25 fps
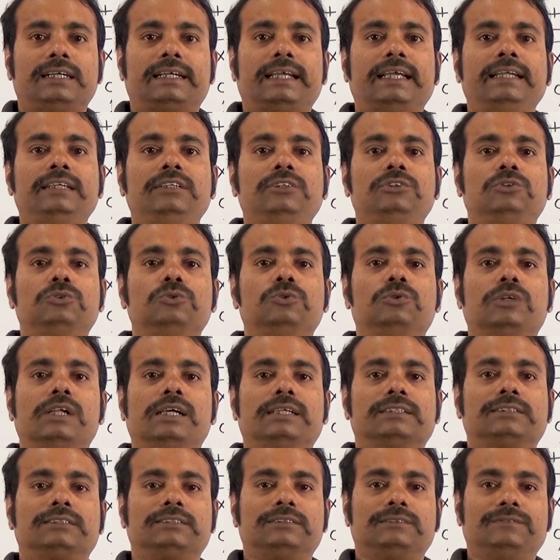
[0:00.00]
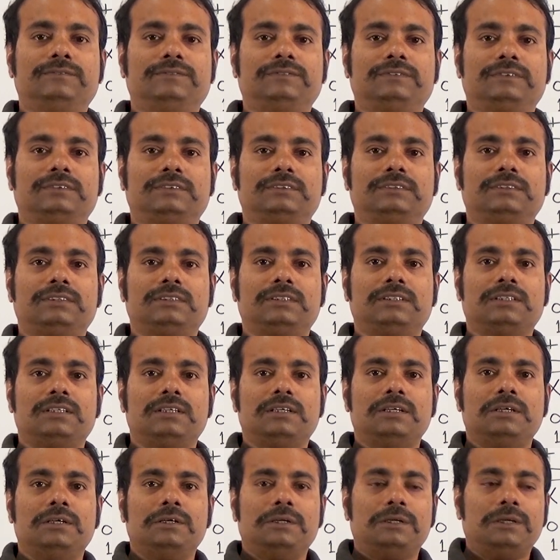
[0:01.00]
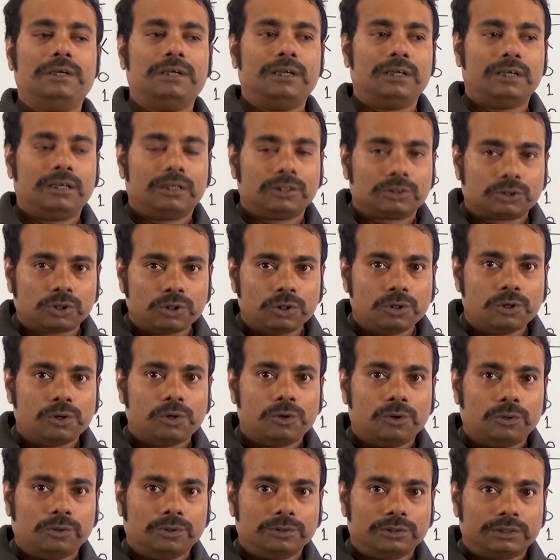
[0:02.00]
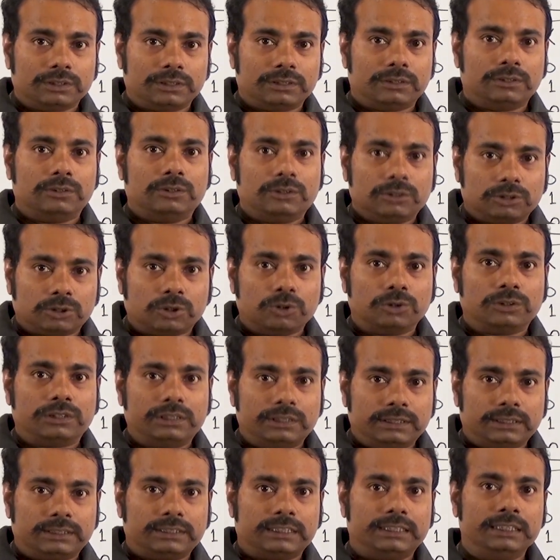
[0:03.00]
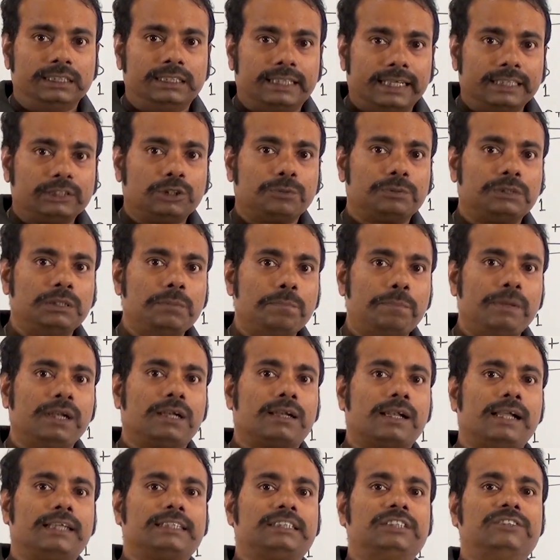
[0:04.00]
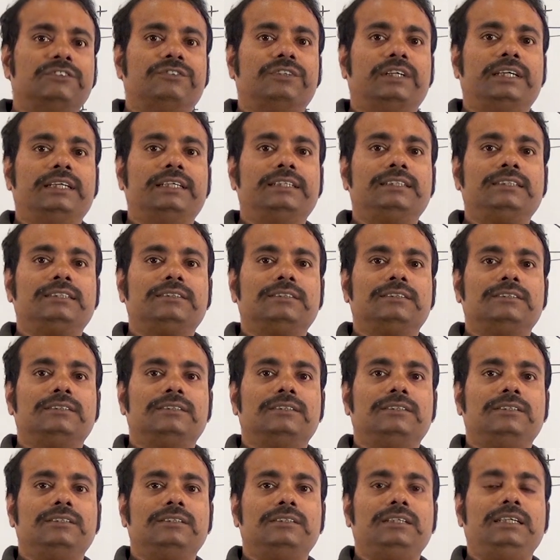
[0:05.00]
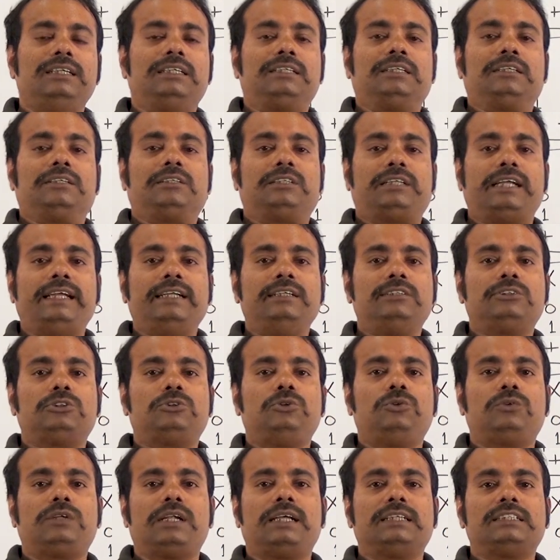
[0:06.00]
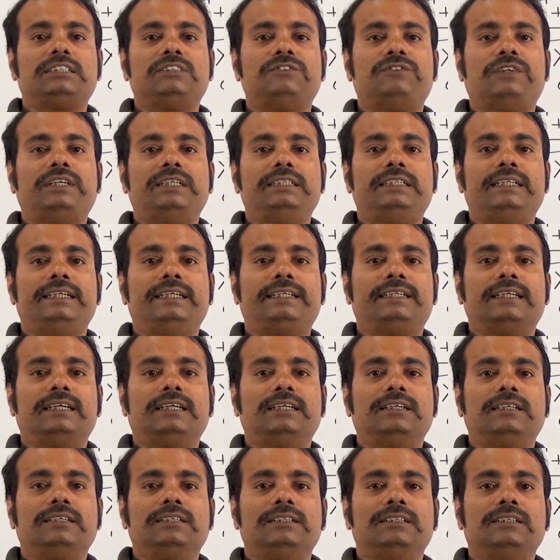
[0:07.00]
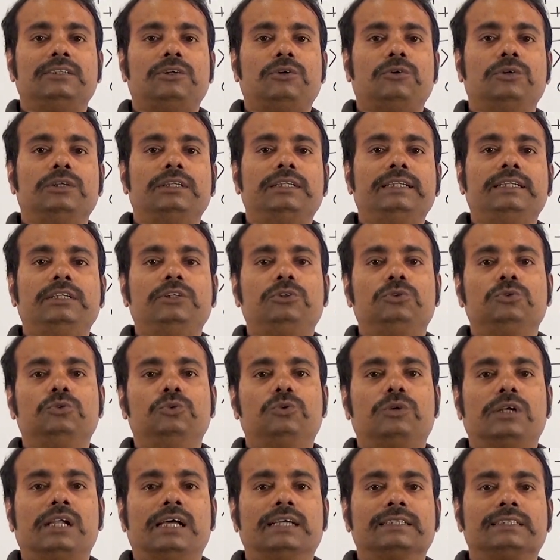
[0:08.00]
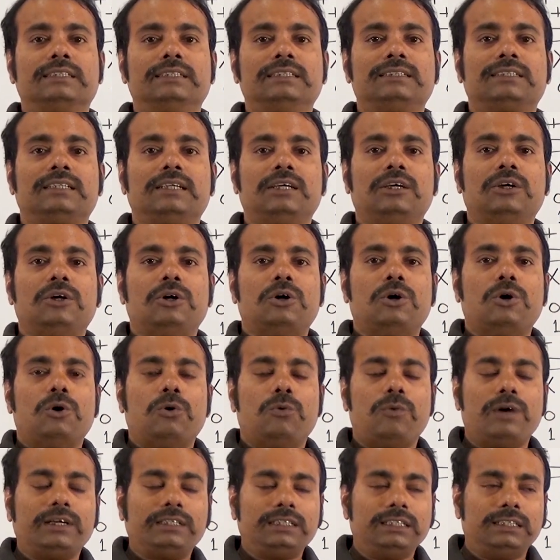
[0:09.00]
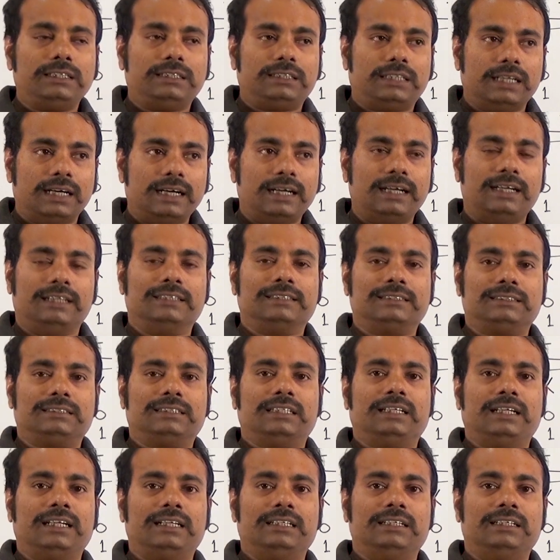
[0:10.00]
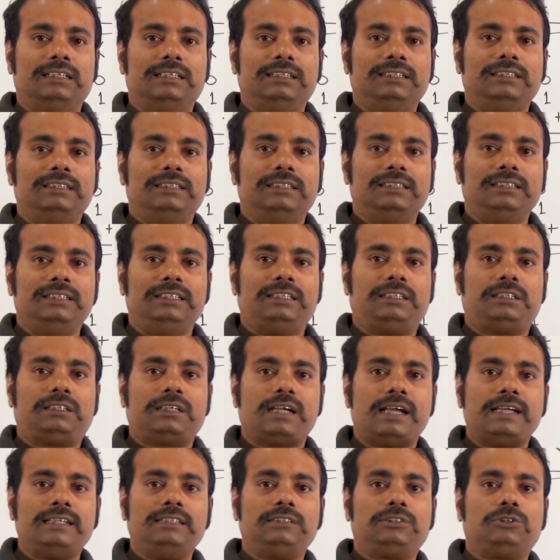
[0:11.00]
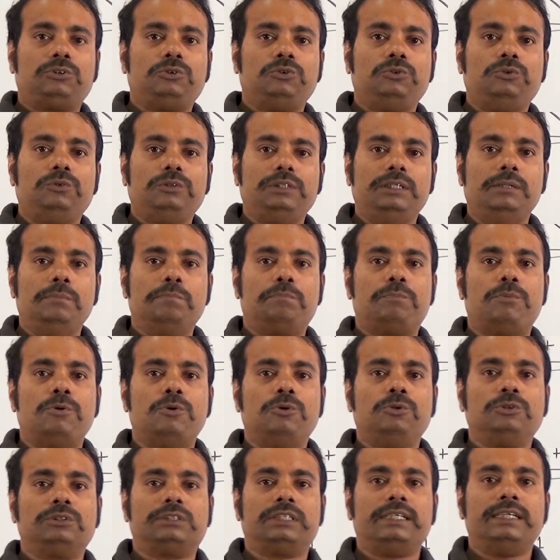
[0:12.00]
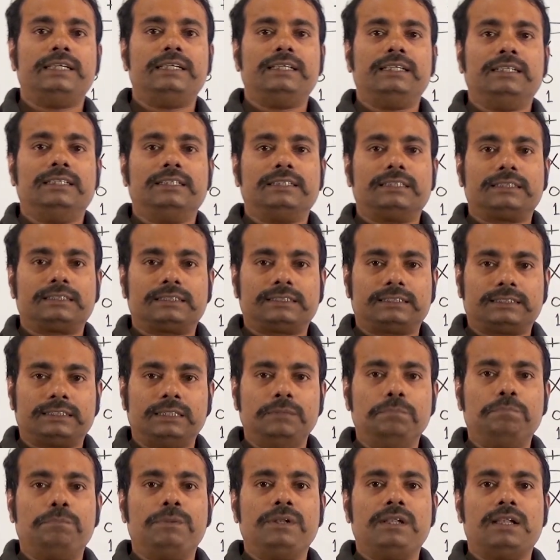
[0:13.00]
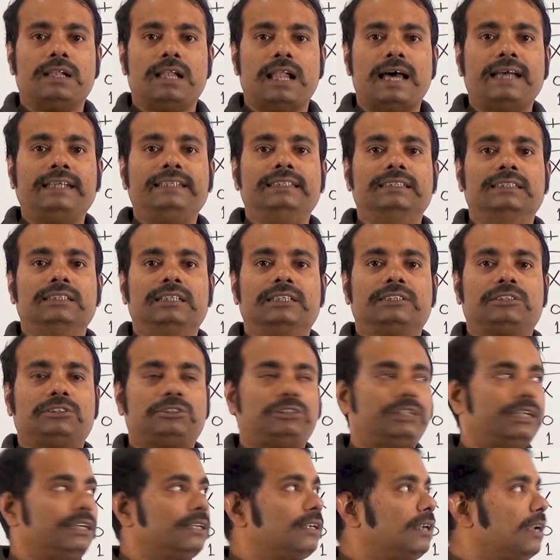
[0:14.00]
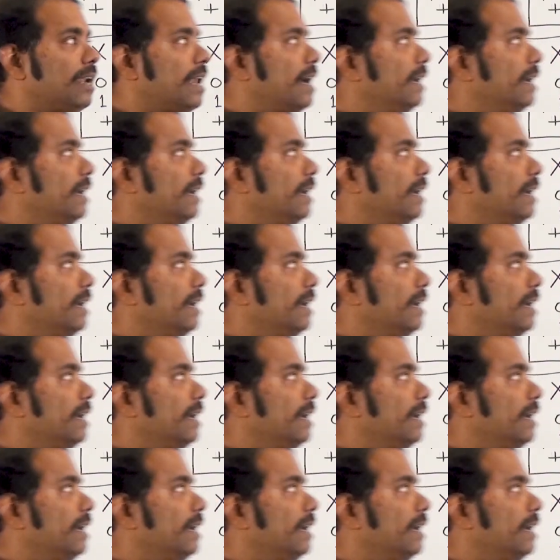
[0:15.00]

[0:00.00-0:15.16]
Again, two classes. So in case of simple classifier, it tends to classify data only in two classes. What it does generally, it tries to impose a simple line, a straight